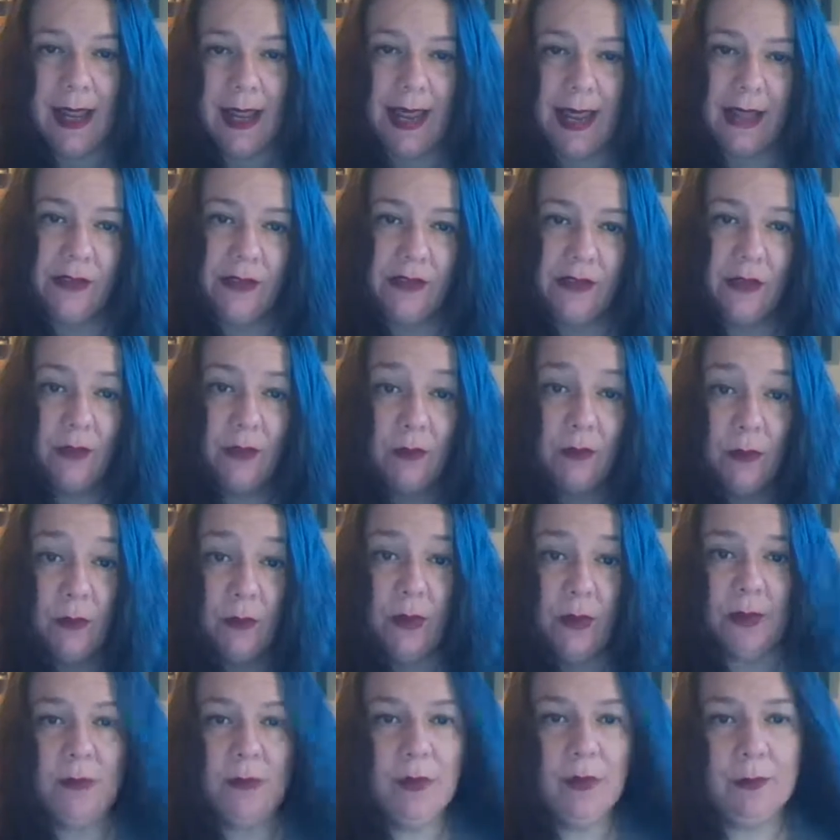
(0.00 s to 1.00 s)
And so
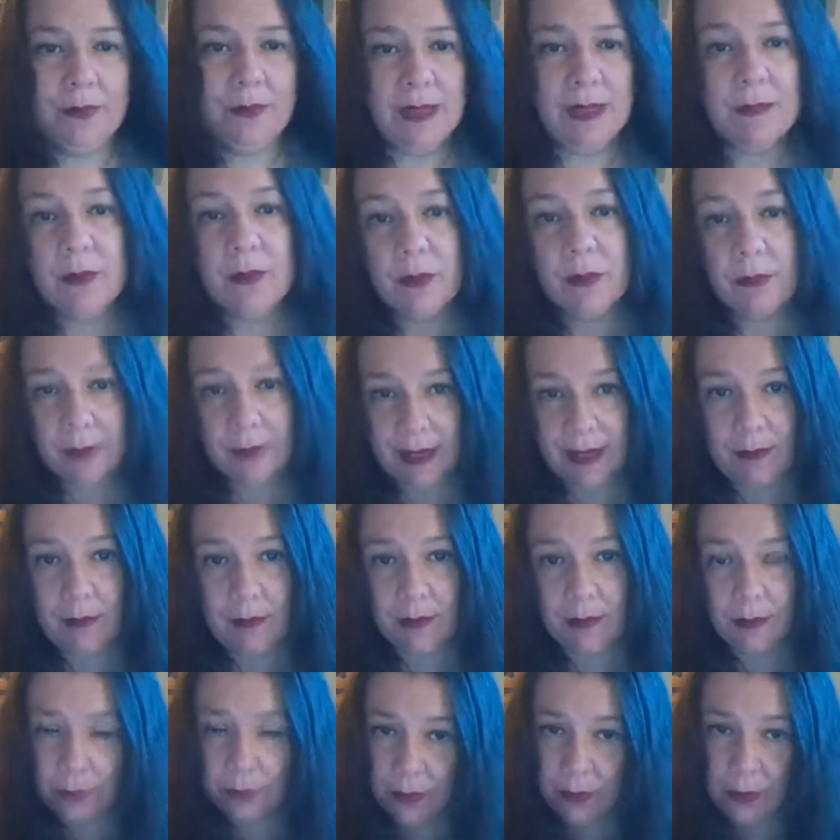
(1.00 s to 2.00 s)
more and more people were
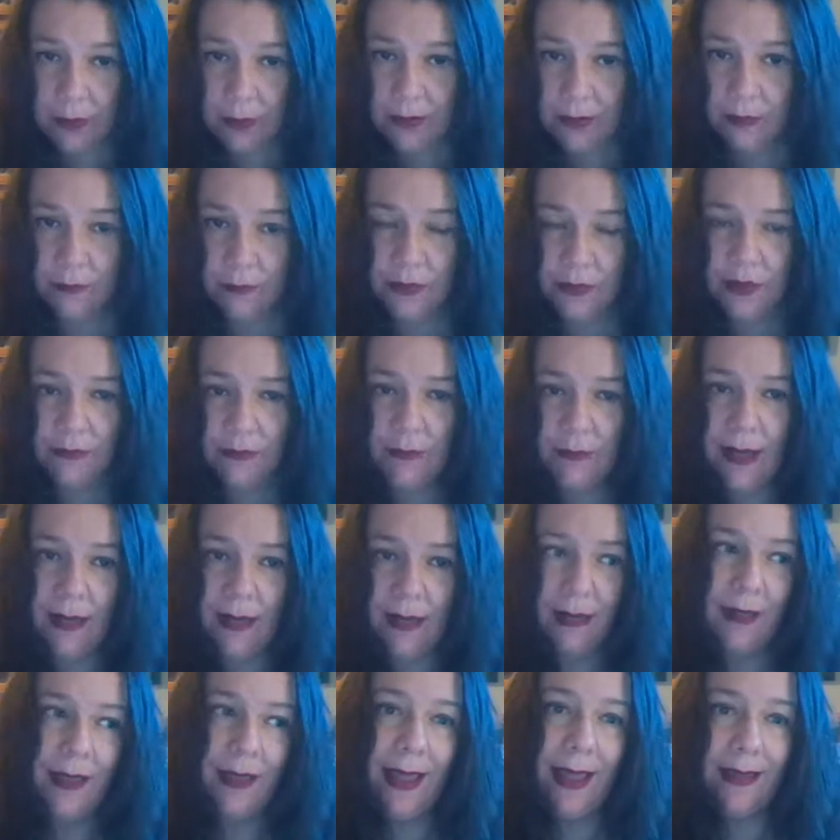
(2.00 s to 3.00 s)
able to grow it, which
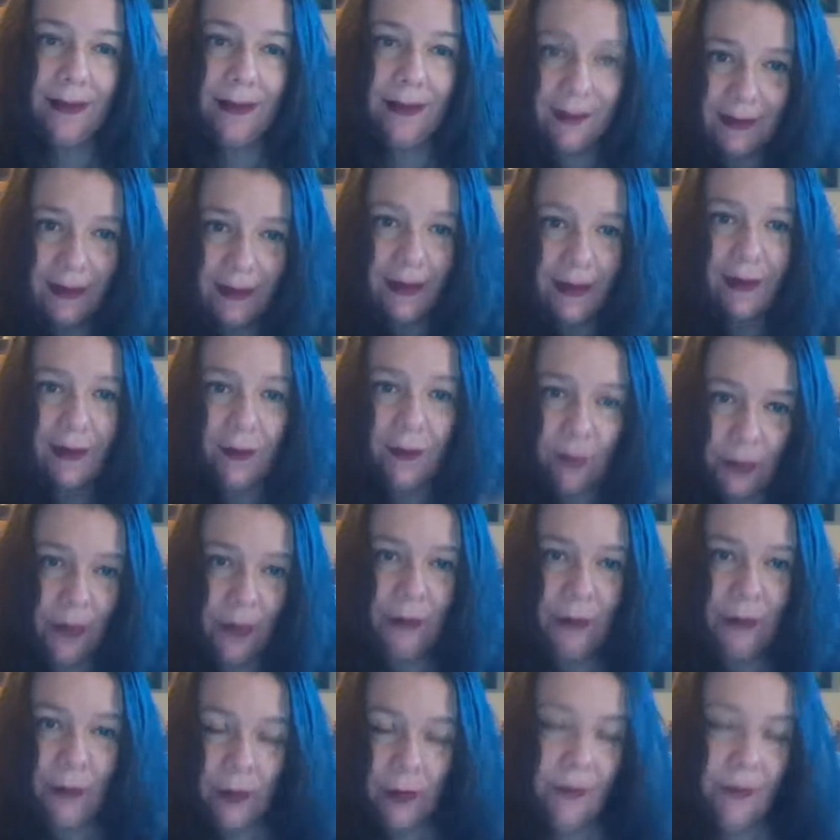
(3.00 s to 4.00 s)
meant that more
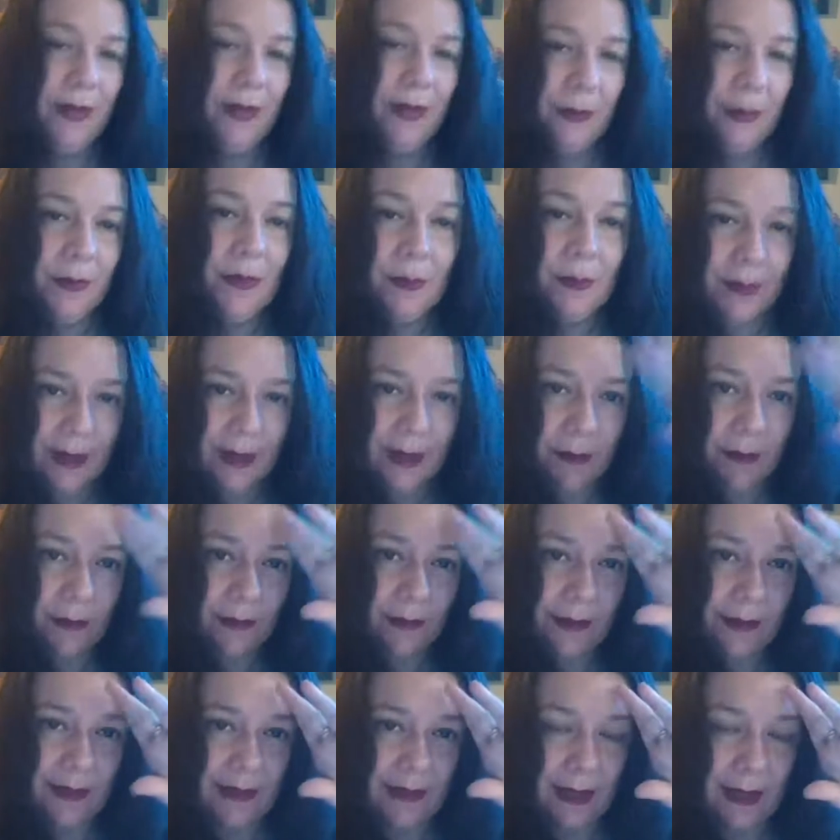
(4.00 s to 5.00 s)
important people were able
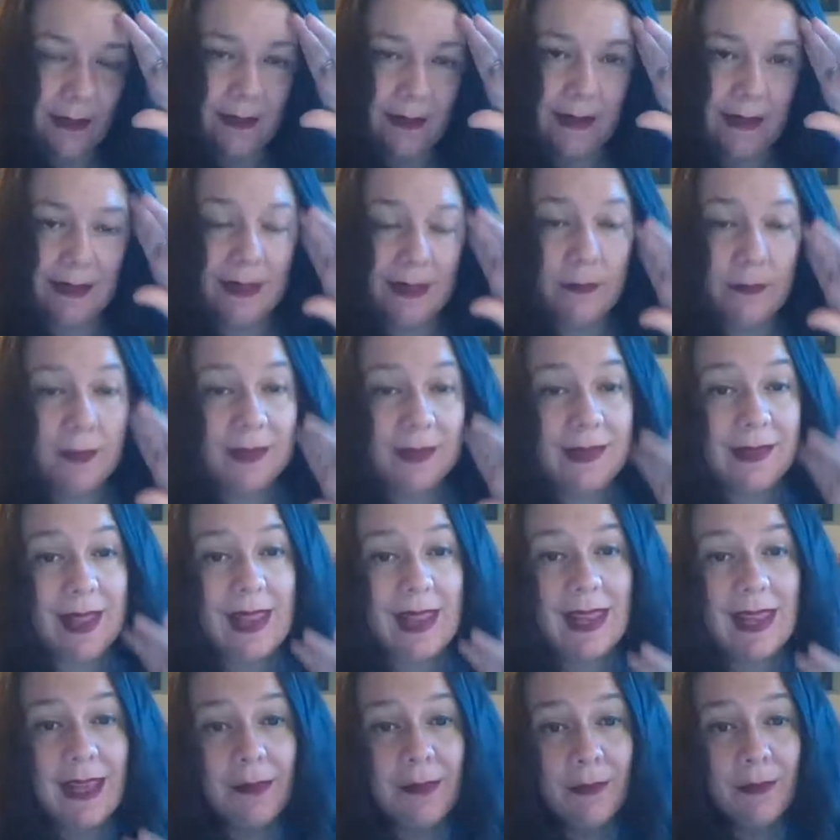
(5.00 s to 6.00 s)
to sell it. And it
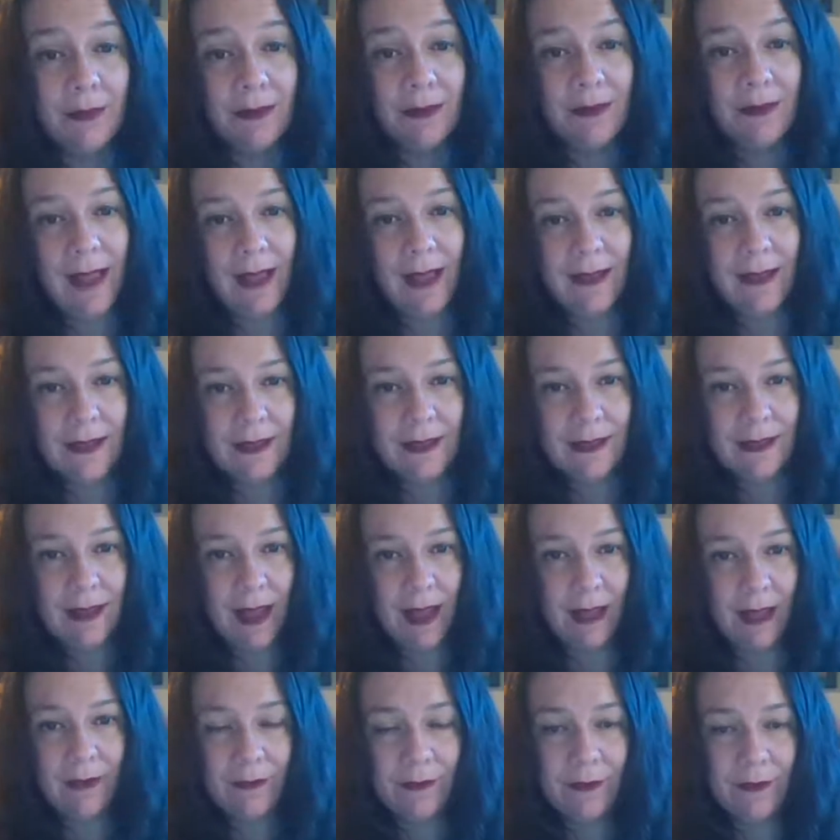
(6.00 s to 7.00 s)
became less
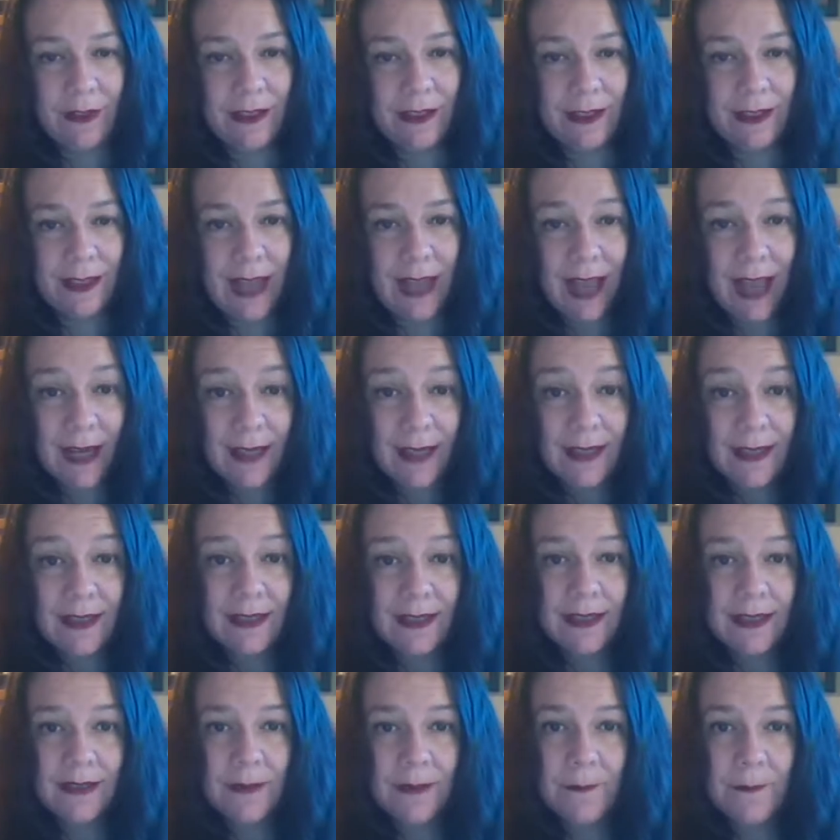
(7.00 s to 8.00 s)
of a
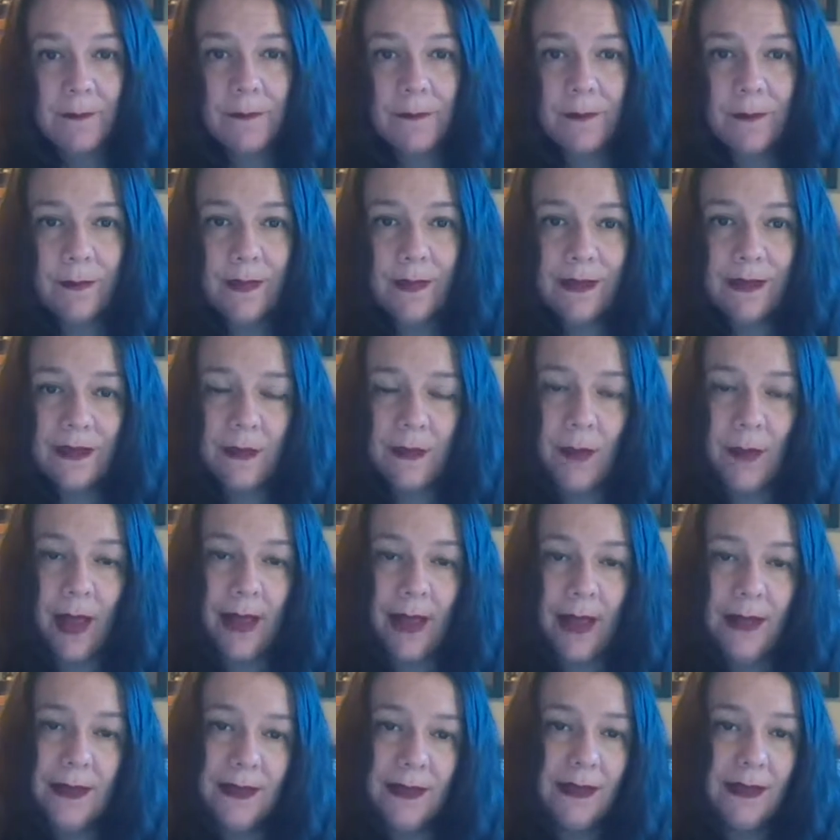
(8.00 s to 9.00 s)
status
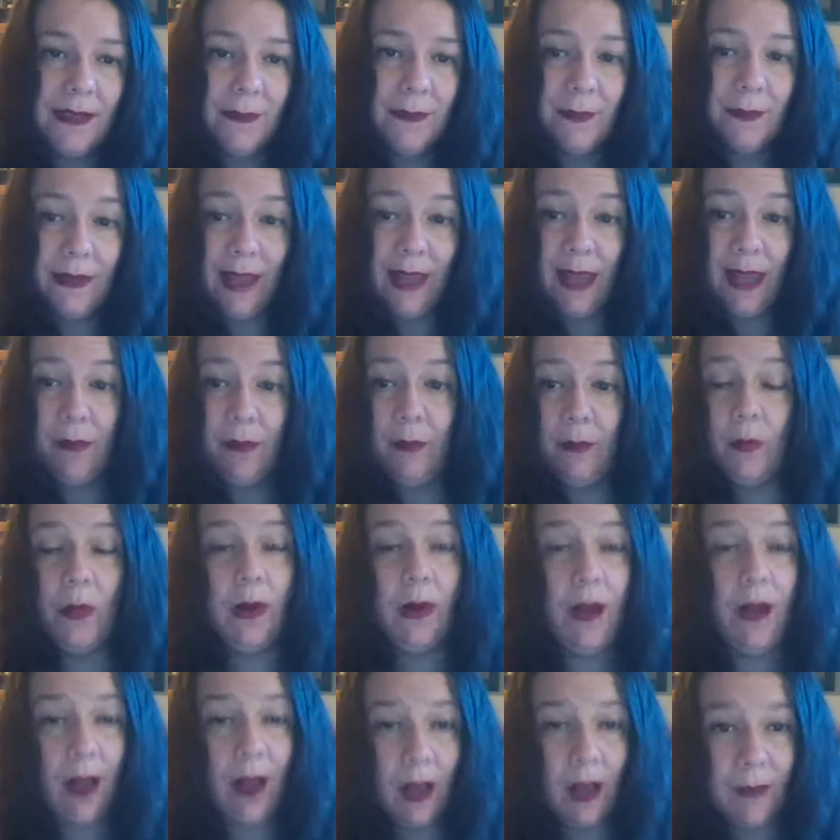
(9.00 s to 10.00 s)
spice and it became more
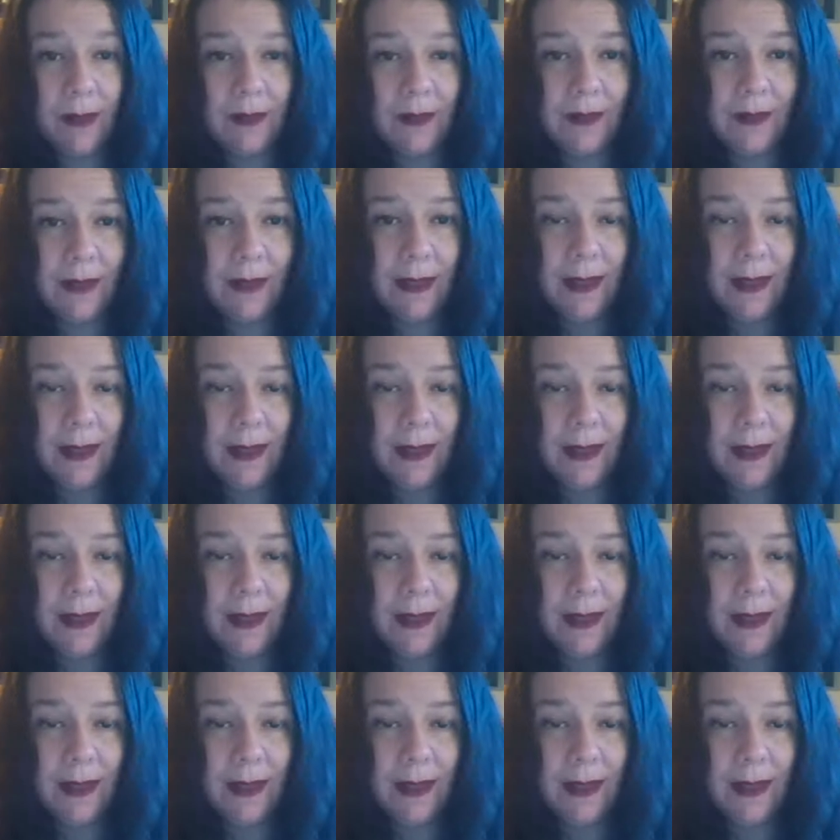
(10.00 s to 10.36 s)
common.